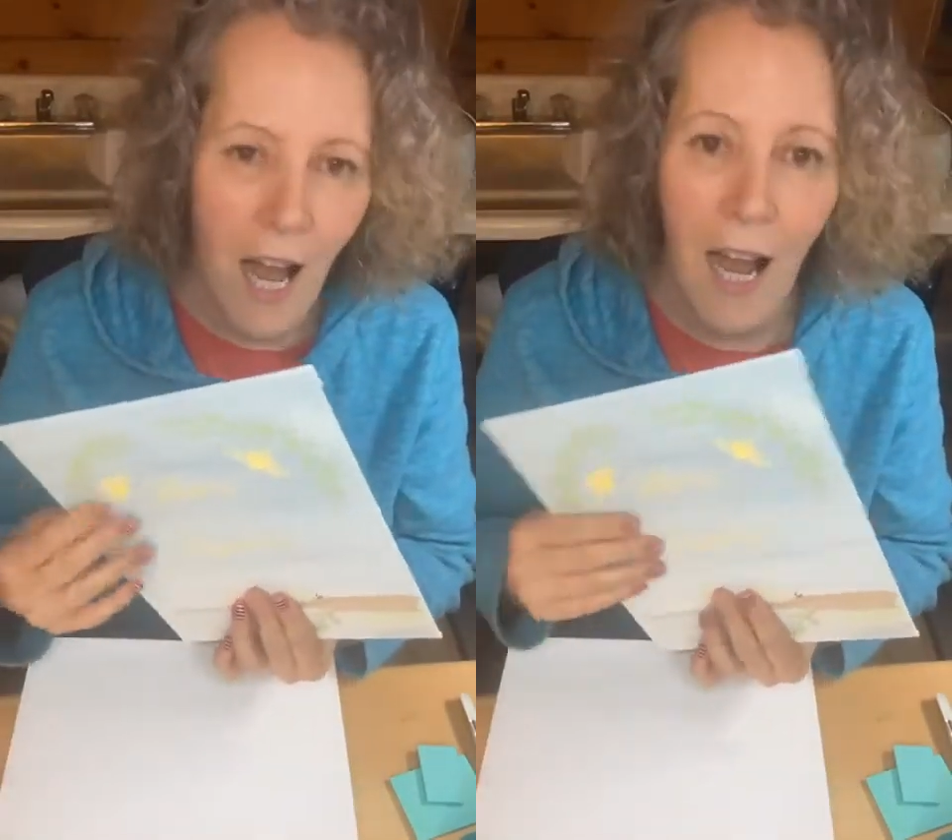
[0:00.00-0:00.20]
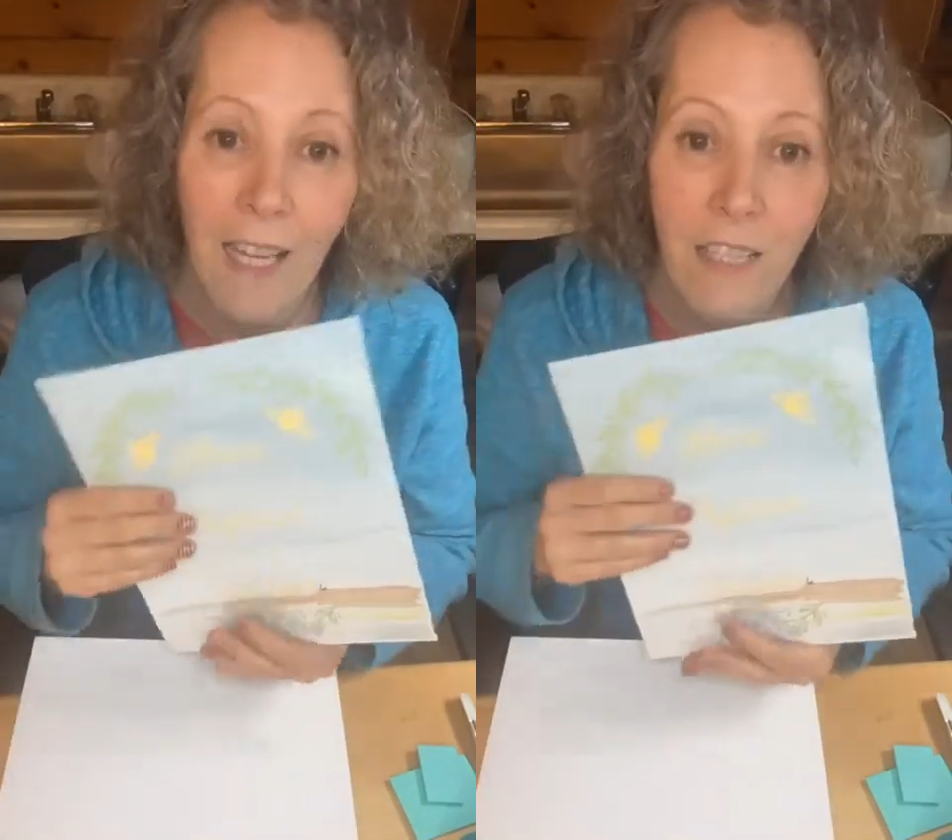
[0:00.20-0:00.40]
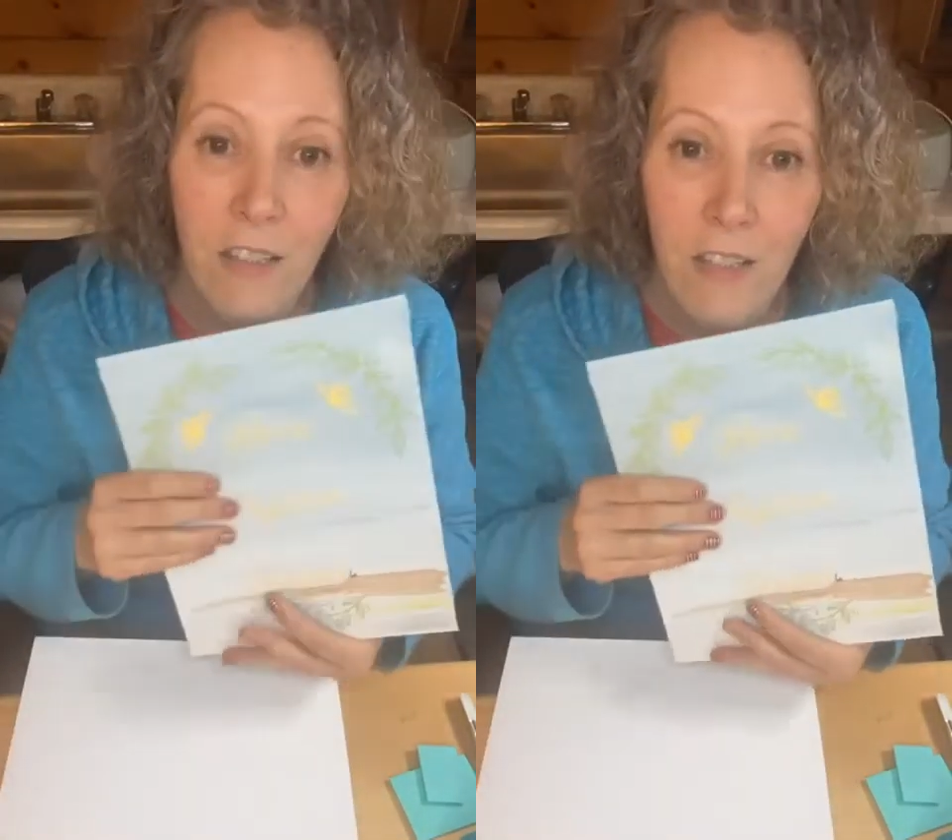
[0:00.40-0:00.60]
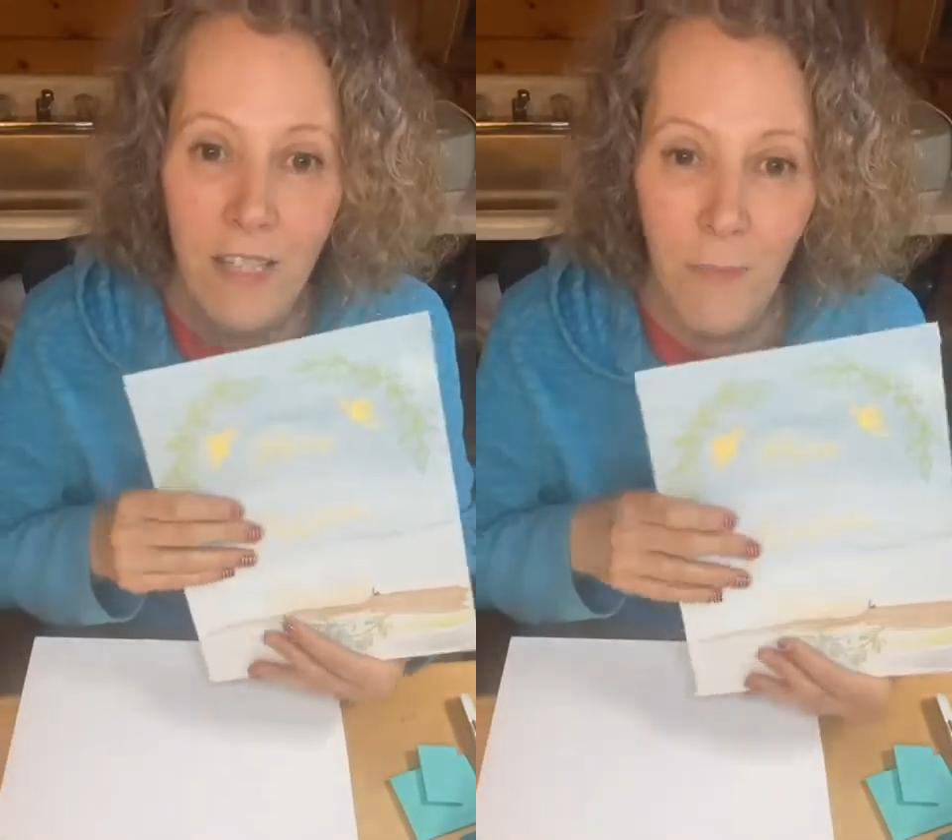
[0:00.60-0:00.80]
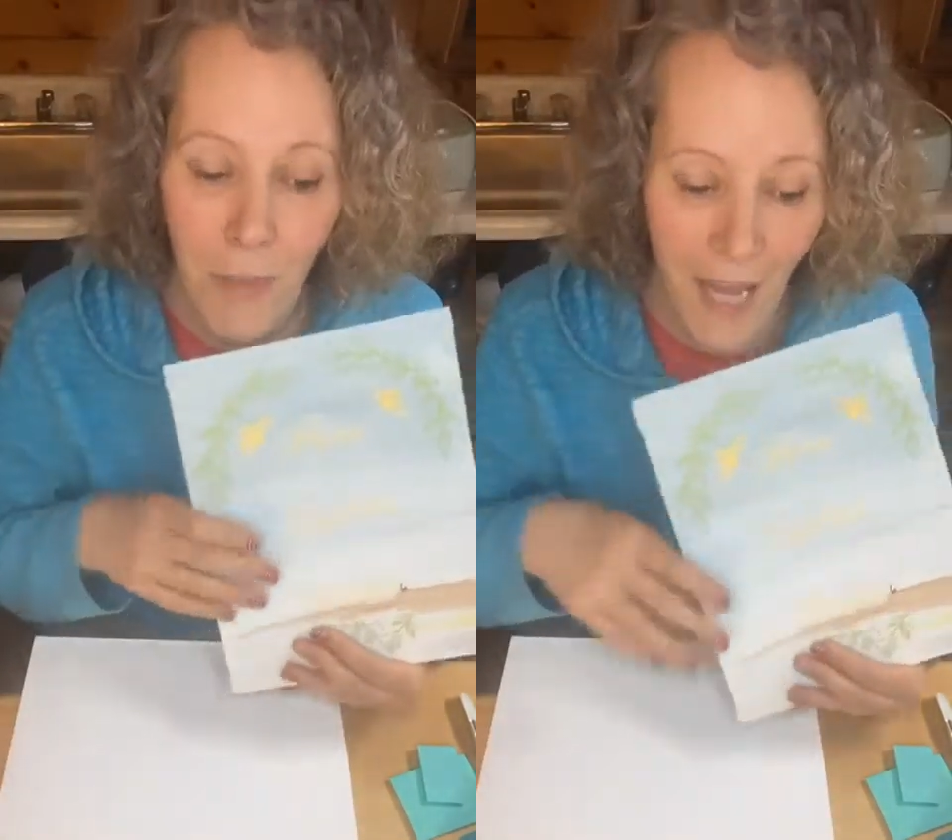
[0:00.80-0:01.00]
I
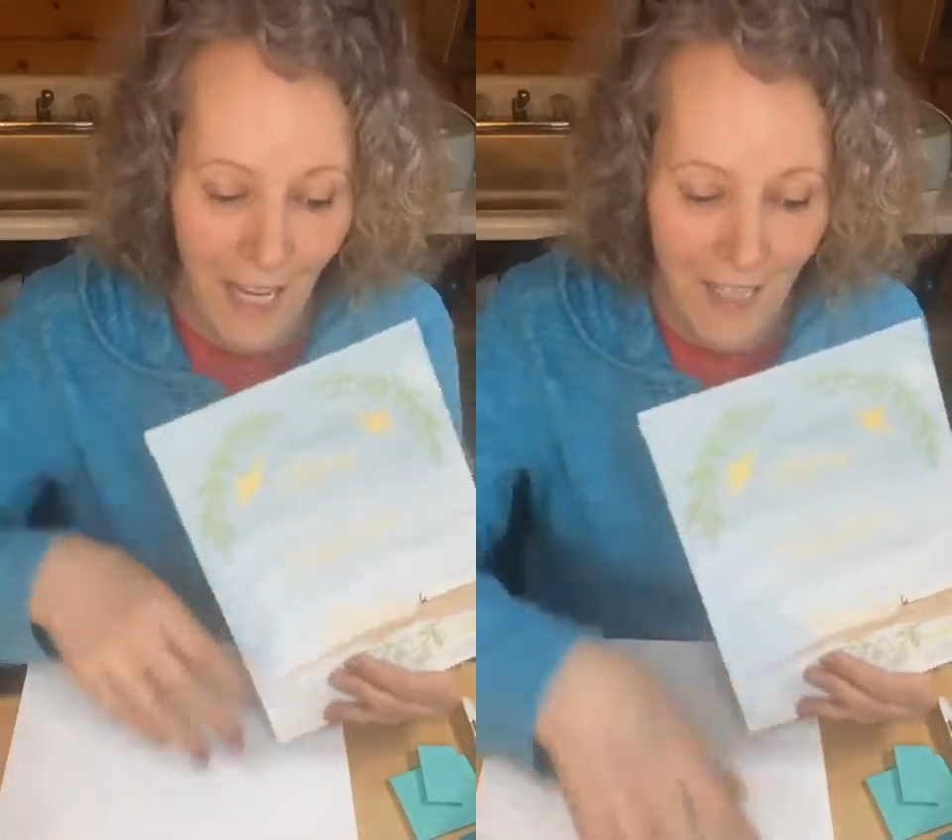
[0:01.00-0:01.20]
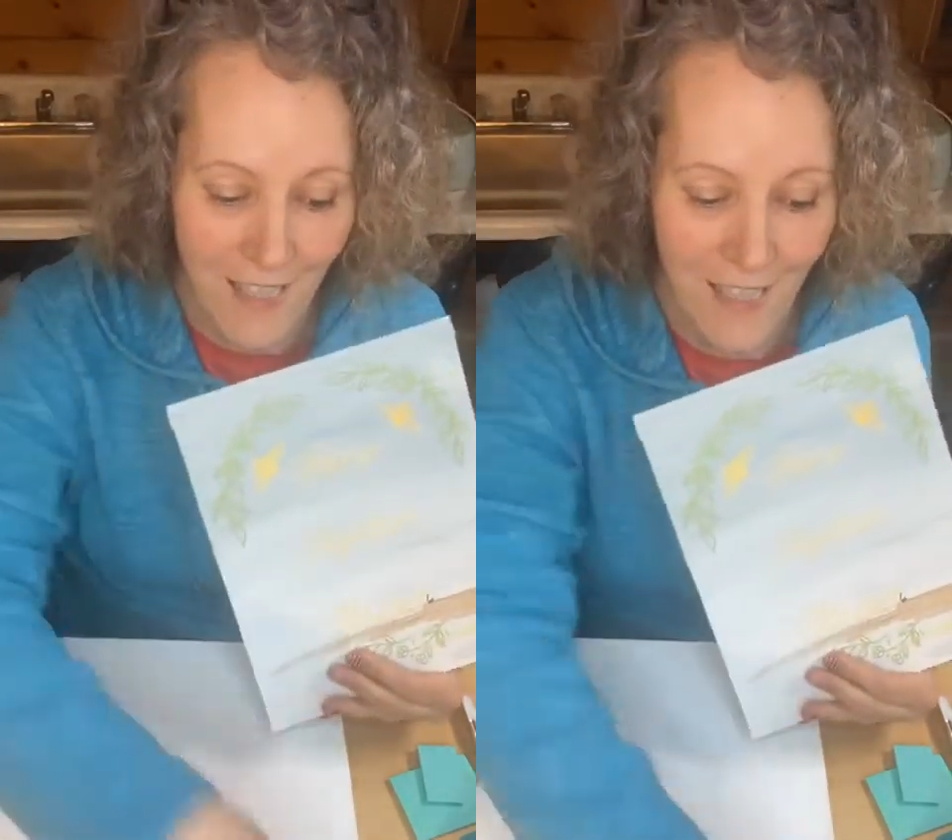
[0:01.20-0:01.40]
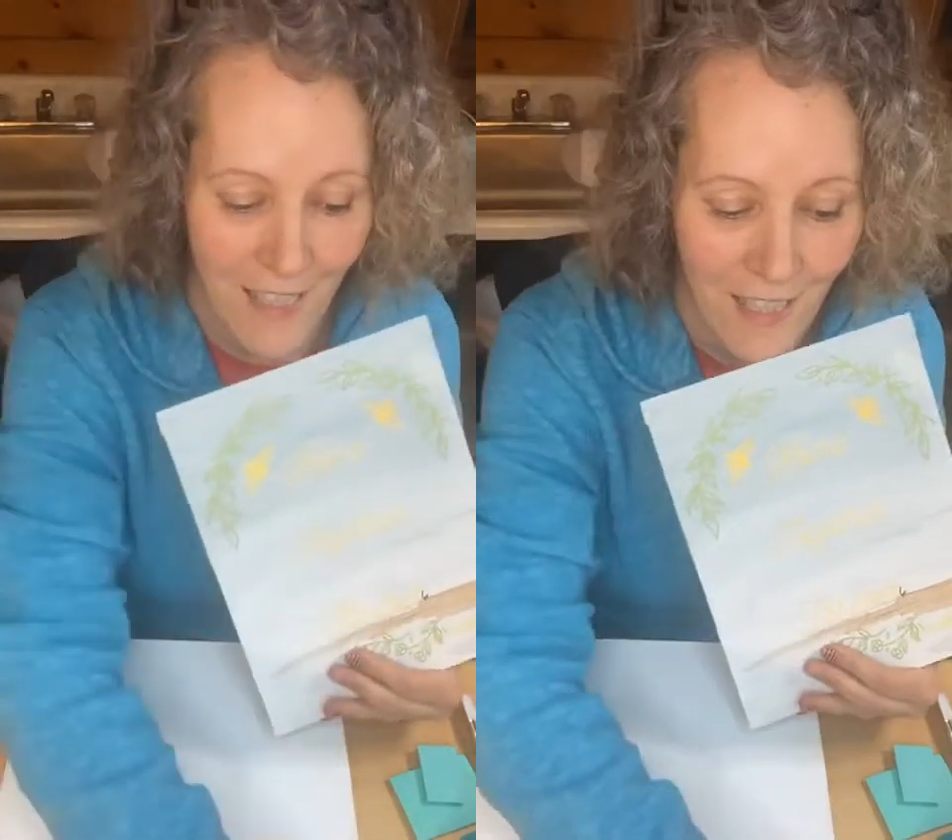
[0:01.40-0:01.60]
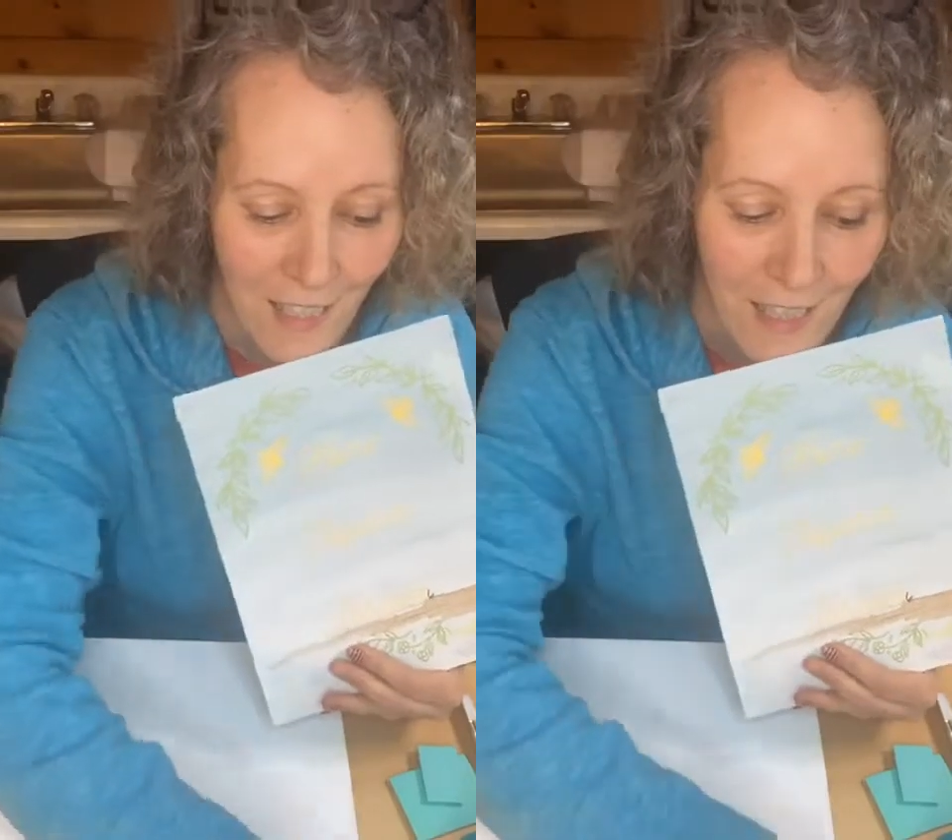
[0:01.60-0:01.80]
used the paste.